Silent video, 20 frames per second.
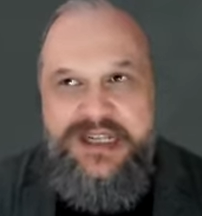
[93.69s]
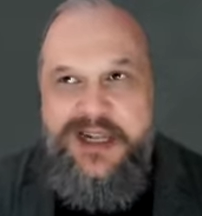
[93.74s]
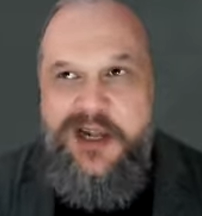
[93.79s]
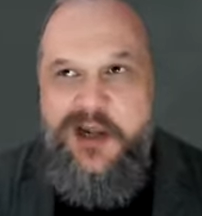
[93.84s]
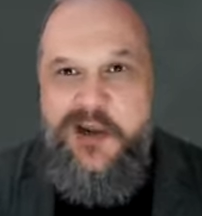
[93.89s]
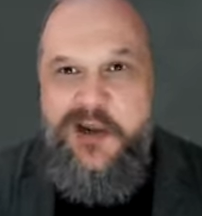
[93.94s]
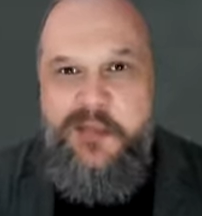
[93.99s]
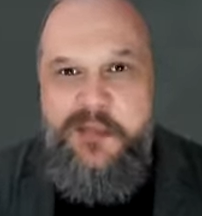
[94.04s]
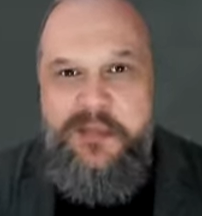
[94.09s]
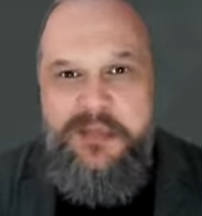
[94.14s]

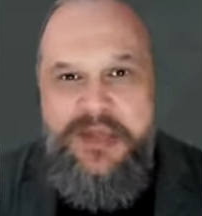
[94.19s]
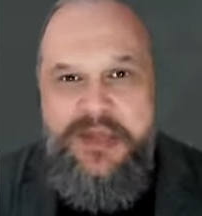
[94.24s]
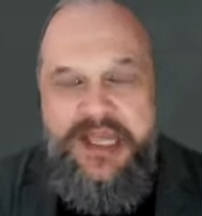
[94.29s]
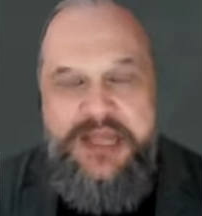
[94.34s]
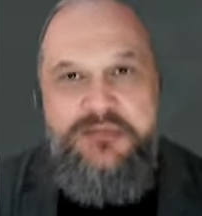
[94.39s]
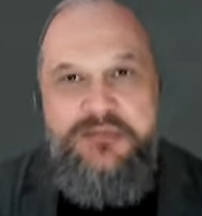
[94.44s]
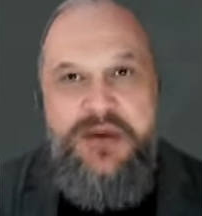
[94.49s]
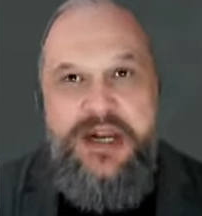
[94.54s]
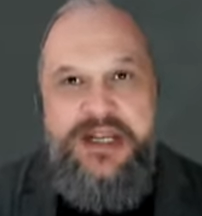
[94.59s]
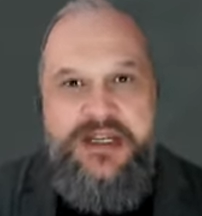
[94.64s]
Um,
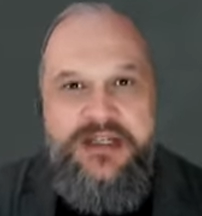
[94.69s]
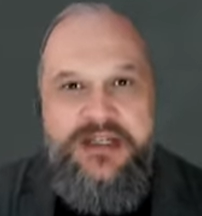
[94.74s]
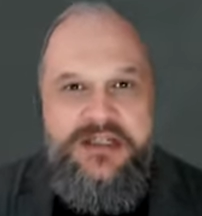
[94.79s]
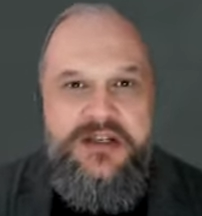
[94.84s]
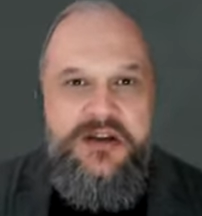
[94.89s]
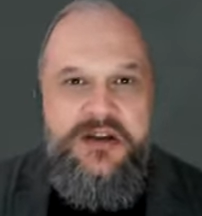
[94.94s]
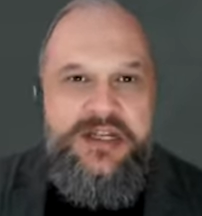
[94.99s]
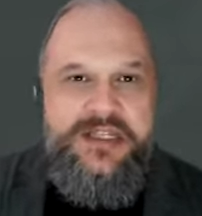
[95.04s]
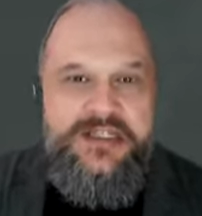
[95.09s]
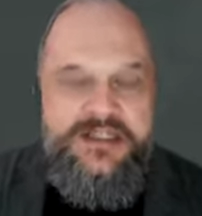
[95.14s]
he
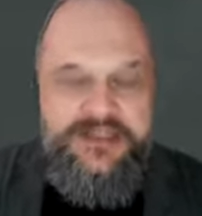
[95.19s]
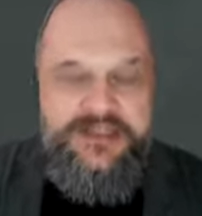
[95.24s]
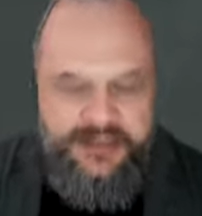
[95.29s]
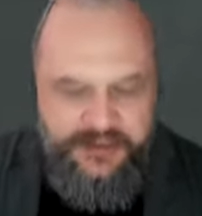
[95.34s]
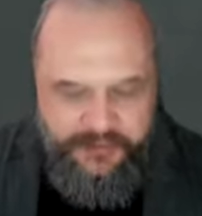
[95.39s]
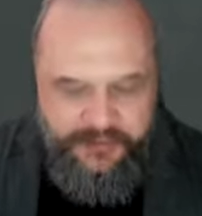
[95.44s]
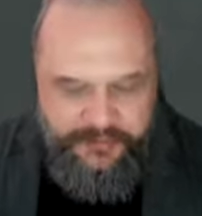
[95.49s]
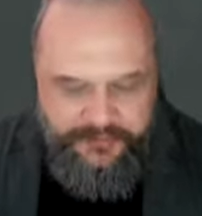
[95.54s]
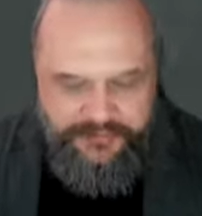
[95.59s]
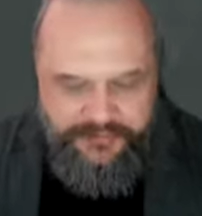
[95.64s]
recognized
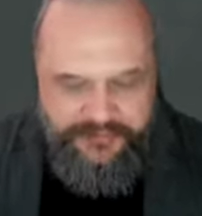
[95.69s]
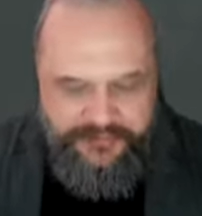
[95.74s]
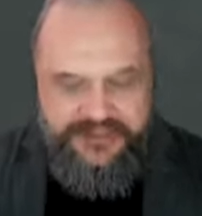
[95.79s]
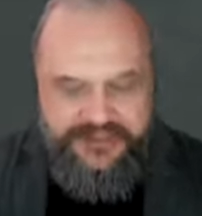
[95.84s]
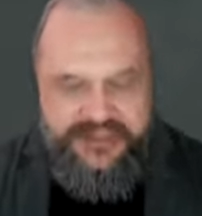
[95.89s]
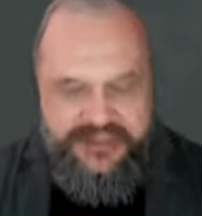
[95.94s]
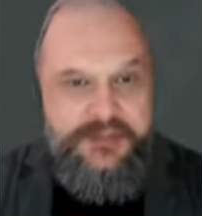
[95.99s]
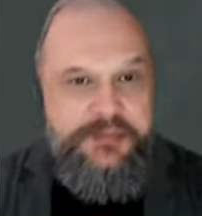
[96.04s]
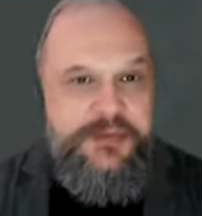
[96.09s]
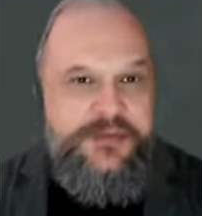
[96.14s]
that
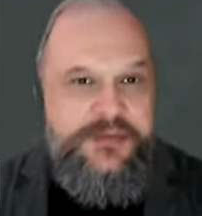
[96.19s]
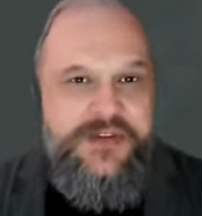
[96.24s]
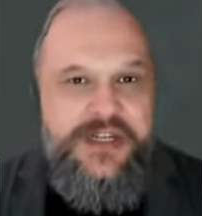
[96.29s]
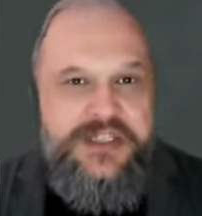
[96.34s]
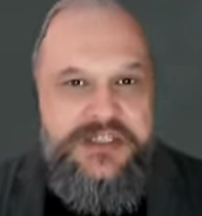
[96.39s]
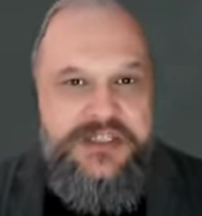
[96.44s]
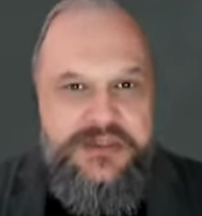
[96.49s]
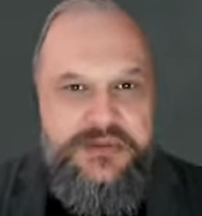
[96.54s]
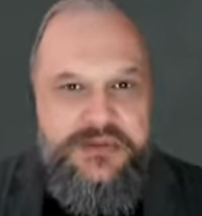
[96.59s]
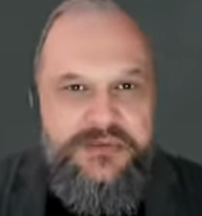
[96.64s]
privacy
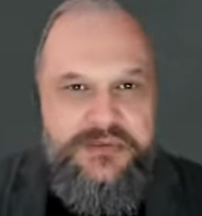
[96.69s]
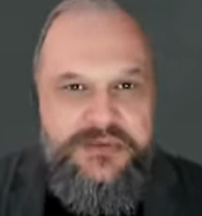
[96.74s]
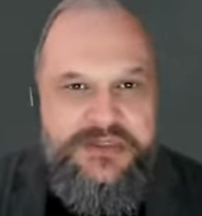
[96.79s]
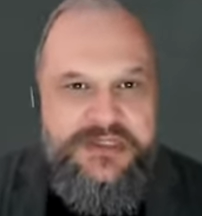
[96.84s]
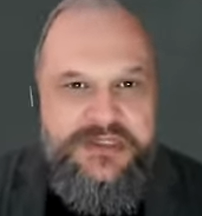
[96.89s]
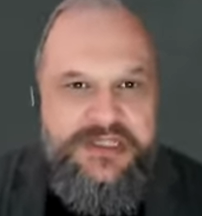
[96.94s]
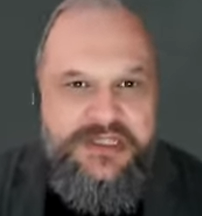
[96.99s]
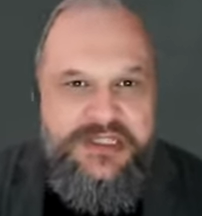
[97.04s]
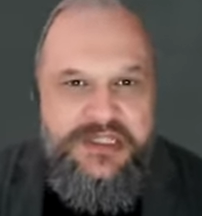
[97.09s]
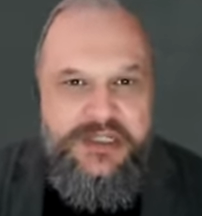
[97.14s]

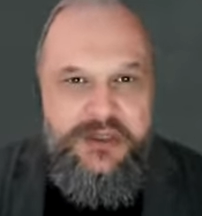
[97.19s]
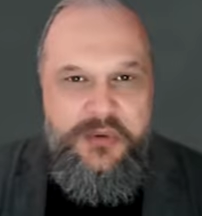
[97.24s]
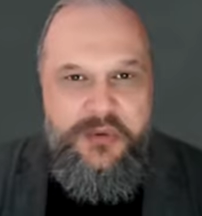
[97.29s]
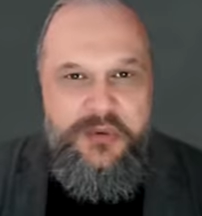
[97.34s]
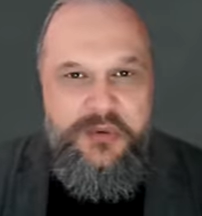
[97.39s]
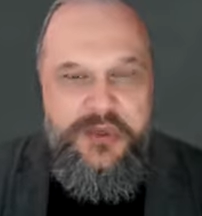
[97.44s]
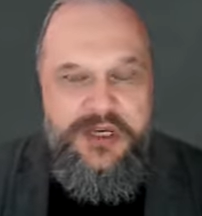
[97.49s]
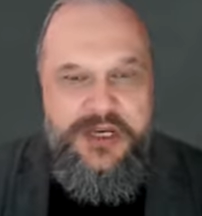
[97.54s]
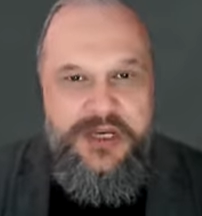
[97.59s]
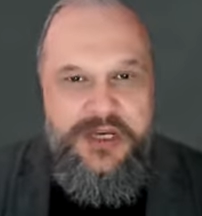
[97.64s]
professionals
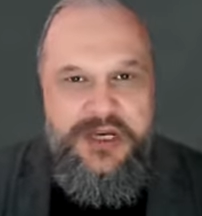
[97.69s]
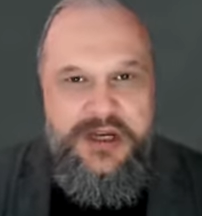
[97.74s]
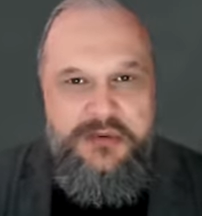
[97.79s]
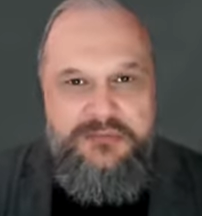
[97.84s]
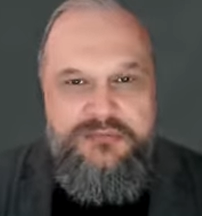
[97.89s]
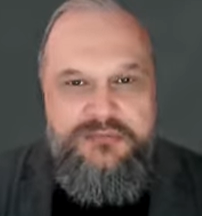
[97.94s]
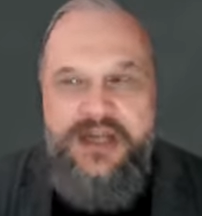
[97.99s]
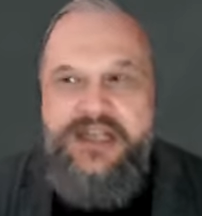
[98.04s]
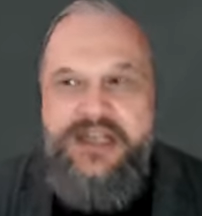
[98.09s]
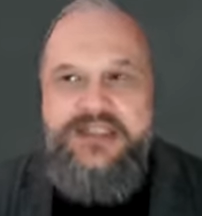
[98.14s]
were
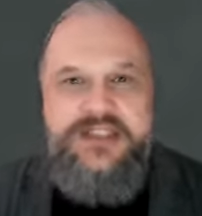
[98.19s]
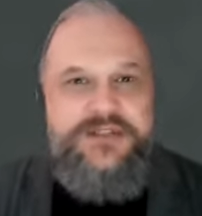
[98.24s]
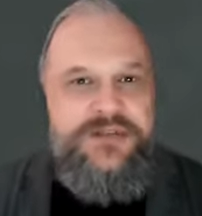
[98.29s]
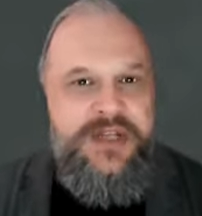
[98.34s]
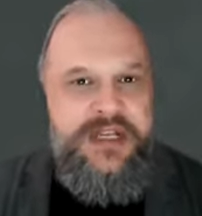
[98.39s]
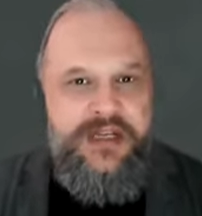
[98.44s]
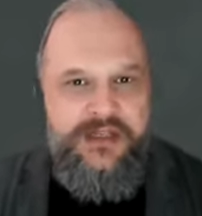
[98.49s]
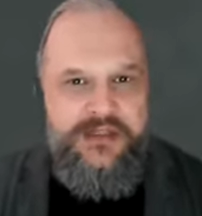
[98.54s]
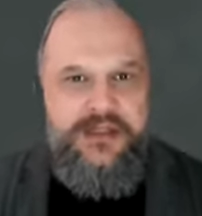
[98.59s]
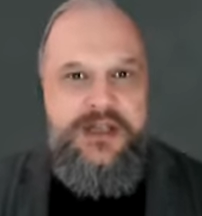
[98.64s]

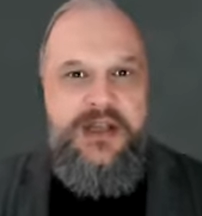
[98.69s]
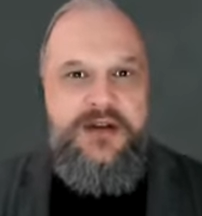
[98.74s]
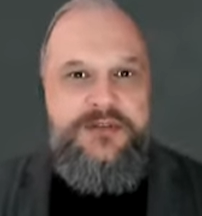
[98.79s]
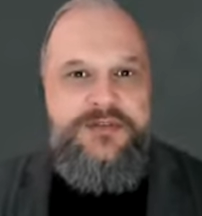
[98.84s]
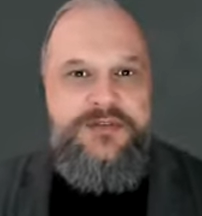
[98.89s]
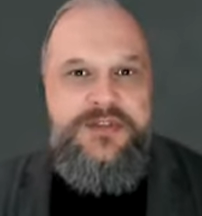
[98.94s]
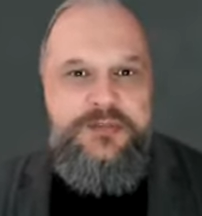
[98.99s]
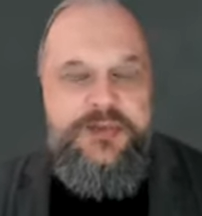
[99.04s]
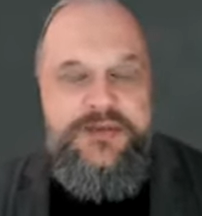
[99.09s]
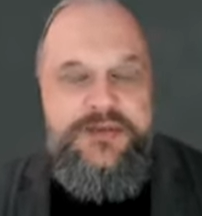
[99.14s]
relatively
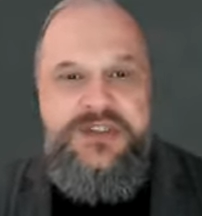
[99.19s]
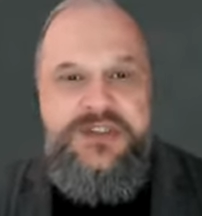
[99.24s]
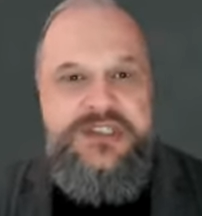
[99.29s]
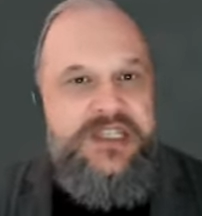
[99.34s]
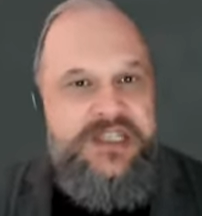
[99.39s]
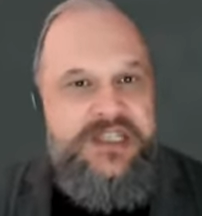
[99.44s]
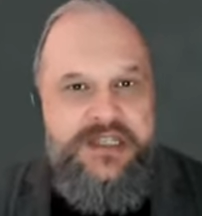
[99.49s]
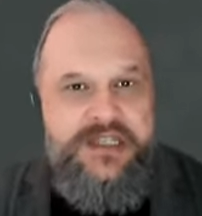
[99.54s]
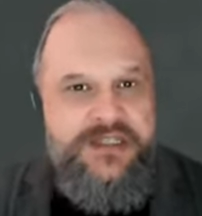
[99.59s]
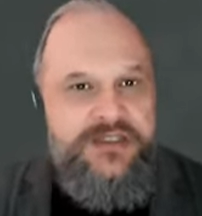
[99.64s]
unloved.
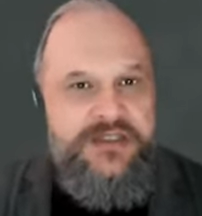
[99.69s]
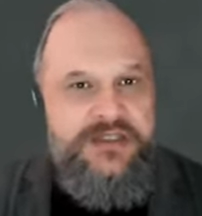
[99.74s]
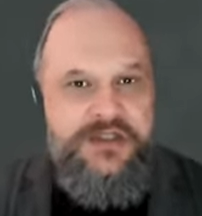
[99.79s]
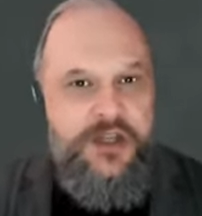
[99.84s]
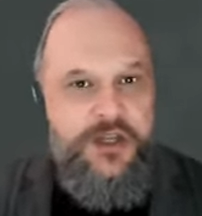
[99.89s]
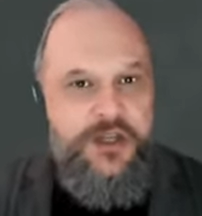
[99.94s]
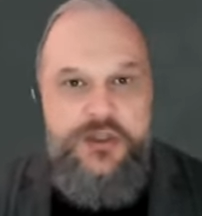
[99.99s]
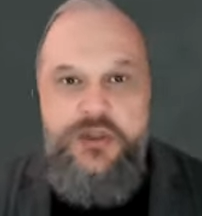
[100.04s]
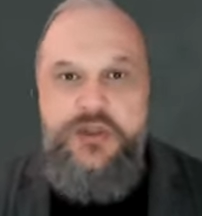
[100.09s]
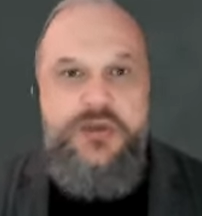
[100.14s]
Privacy isn't
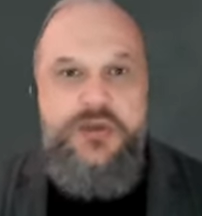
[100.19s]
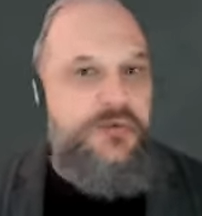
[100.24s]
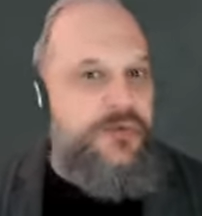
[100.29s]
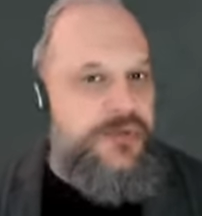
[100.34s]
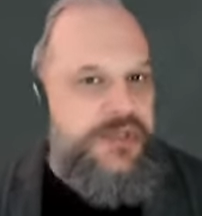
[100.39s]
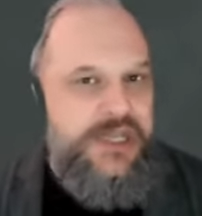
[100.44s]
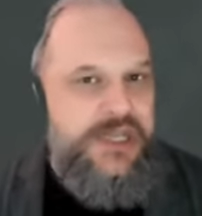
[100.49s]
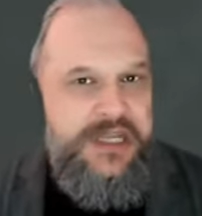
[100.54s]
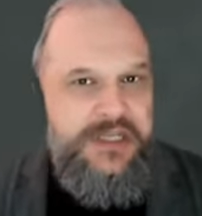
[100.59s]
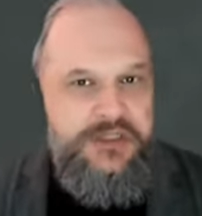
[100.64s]
a new
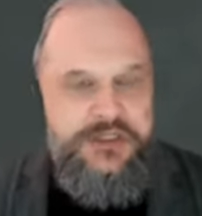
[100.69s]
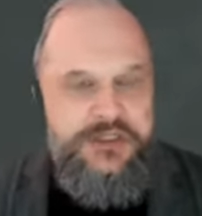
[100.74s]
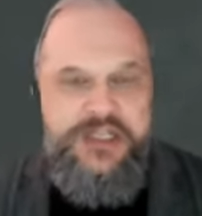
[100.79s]
thing.